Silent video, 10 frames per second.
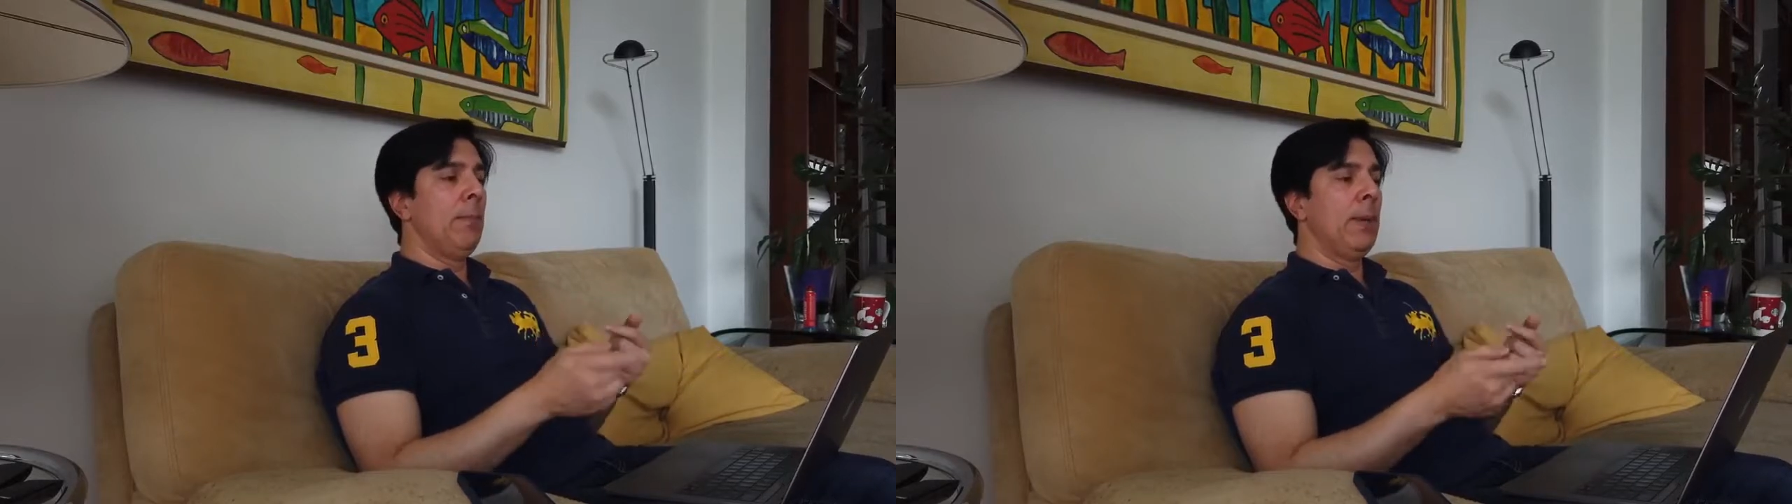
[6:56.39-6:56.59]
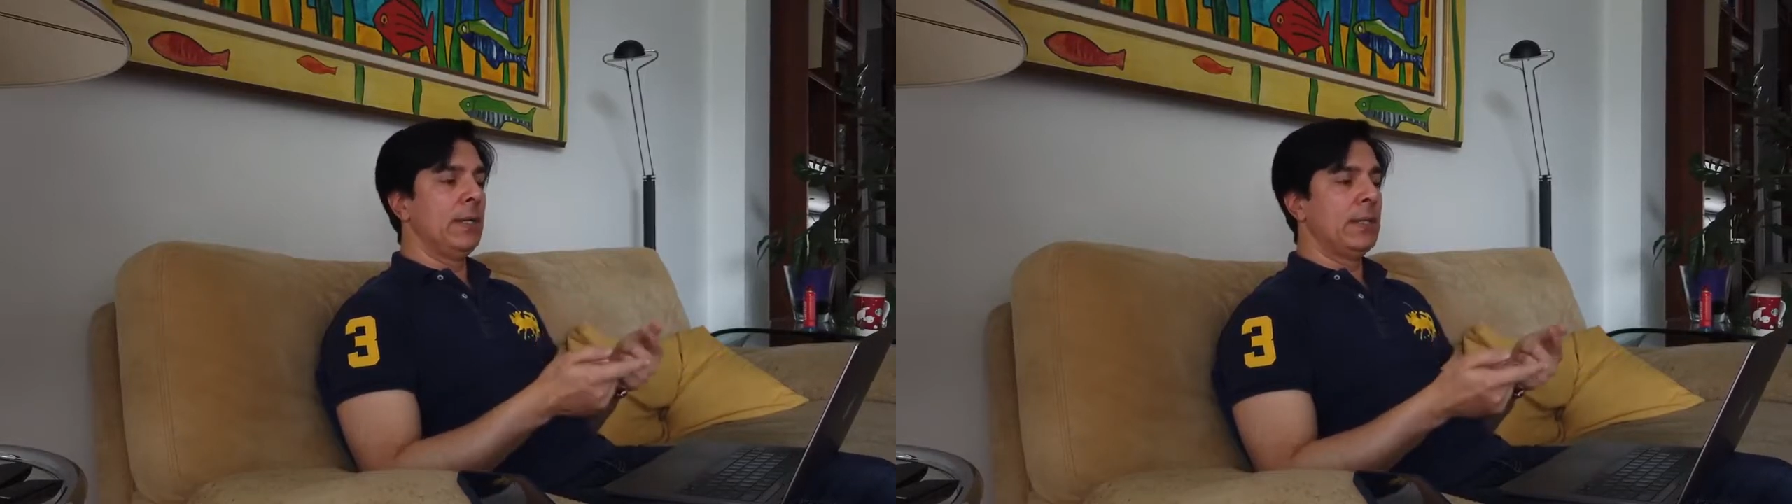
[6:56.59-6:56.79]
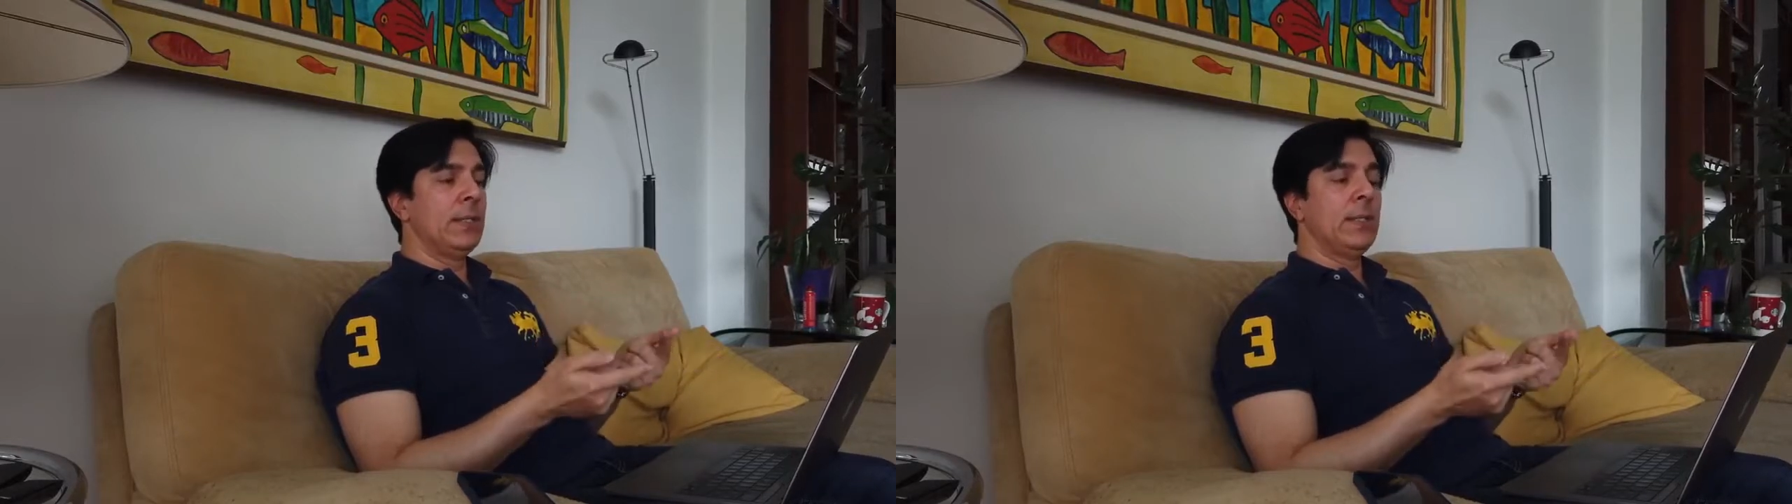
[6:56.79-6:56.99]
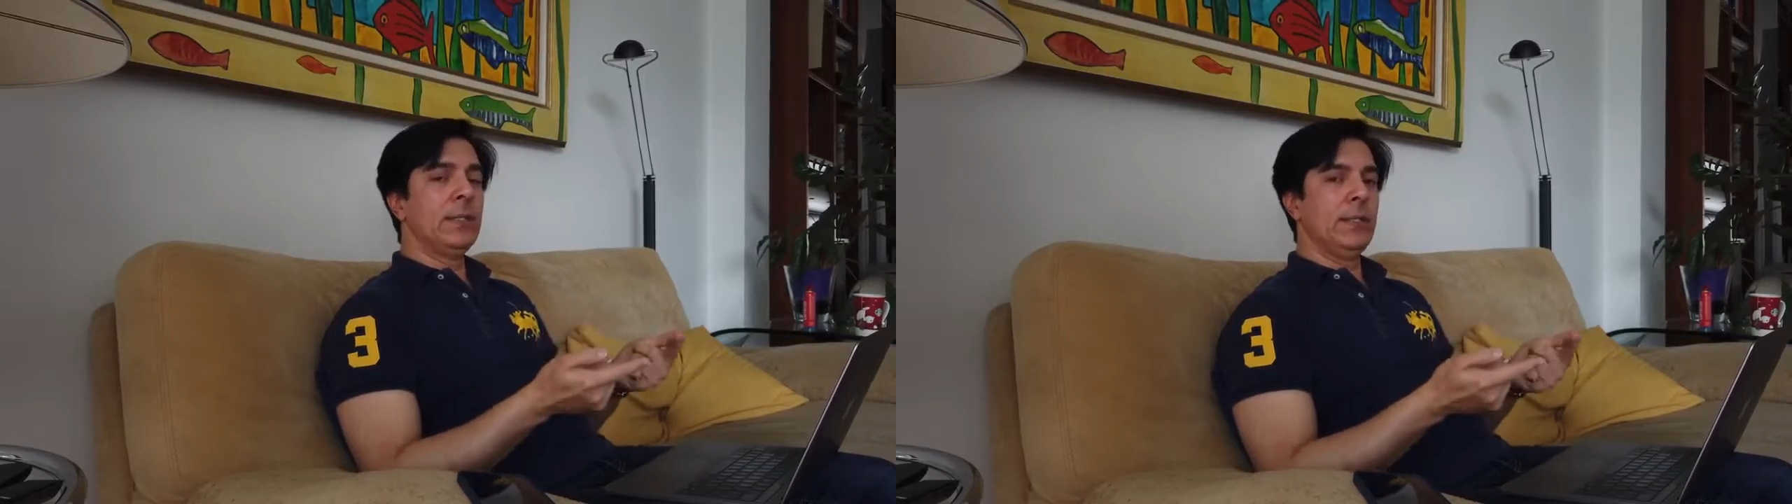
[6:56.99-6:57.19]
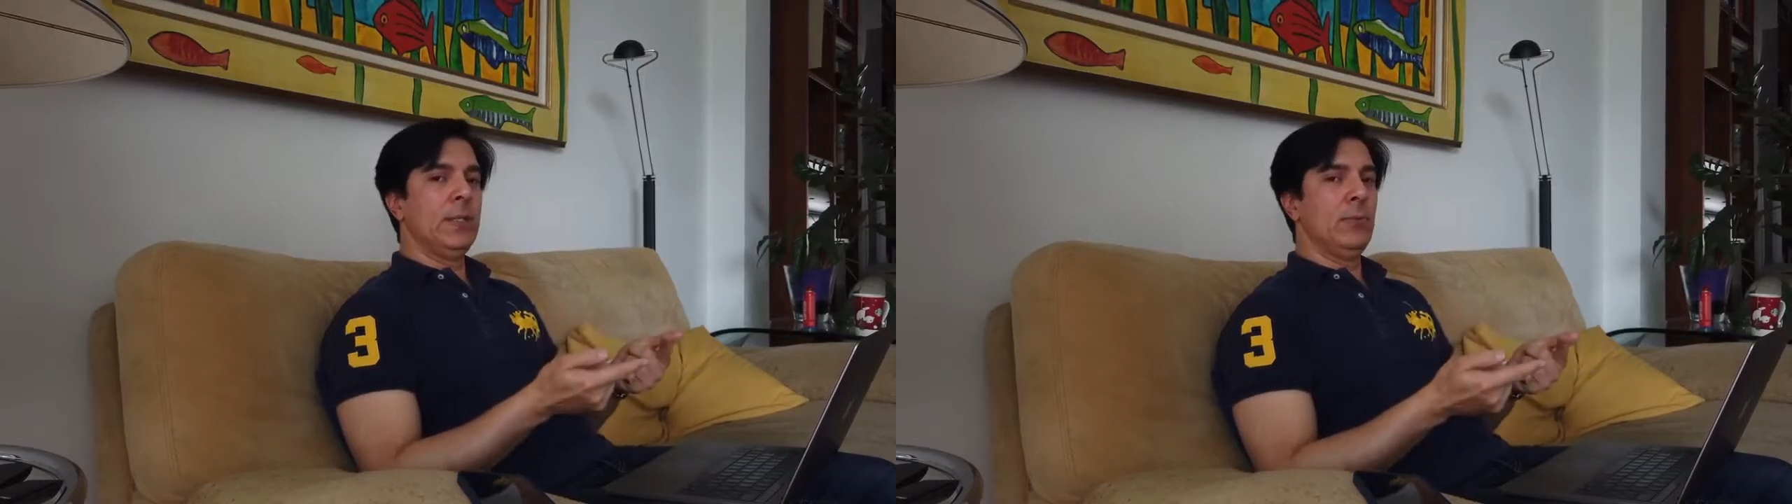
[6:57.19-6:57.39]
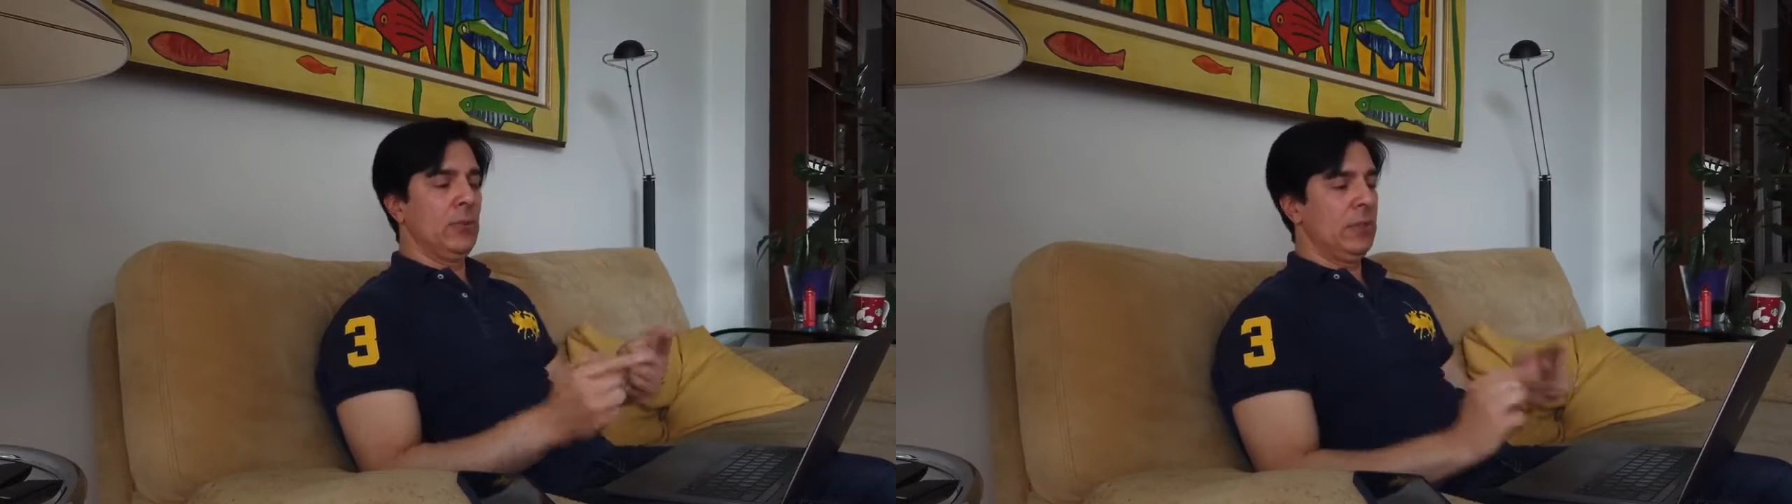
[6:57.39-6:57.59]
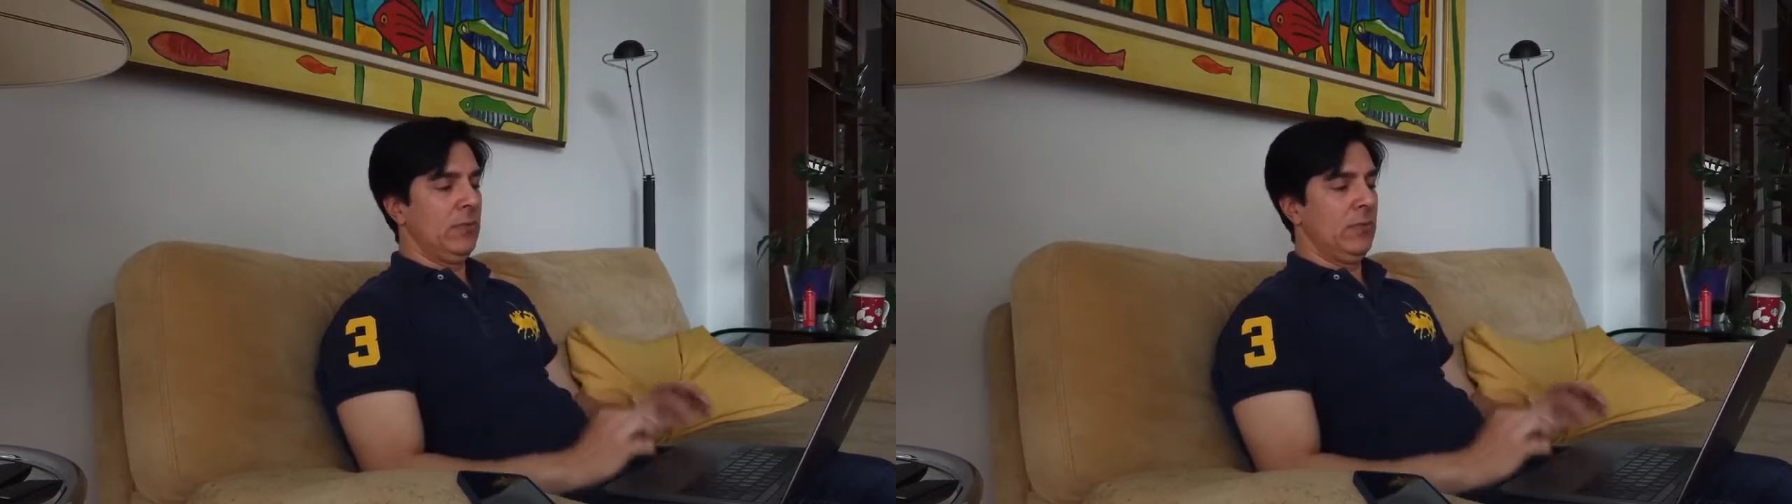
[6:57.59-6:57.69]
but they won't